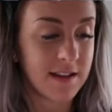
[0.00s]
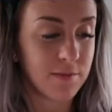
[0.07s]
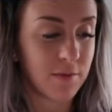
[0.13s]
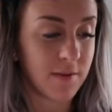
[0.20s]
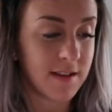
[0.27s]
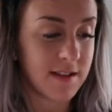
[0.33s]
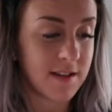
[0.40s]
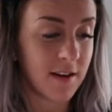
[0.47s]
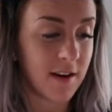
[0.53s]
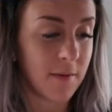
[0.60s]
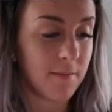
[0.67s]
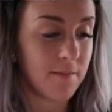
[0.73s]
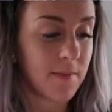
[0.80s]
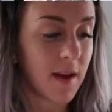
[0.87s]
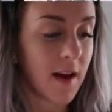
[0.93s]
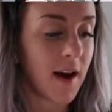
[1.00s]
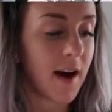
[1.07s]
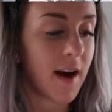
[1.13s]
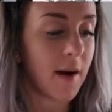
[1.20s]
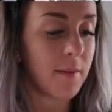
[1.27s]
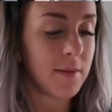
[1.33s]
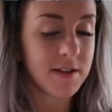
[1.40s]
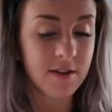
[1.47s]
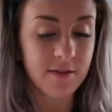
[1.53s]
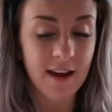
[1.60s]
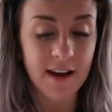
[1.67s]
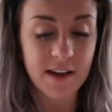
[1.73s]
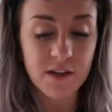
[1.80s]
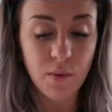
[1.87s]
this one this time. Um, so yeah,